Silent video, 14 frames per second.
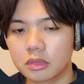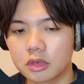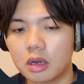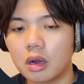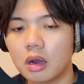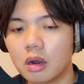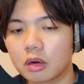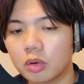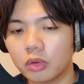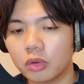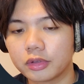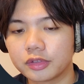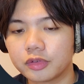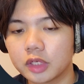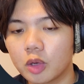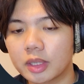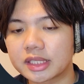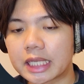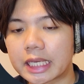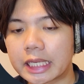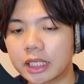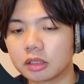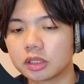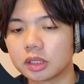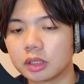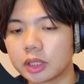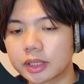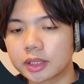Oh, cool. This video has the English lyrics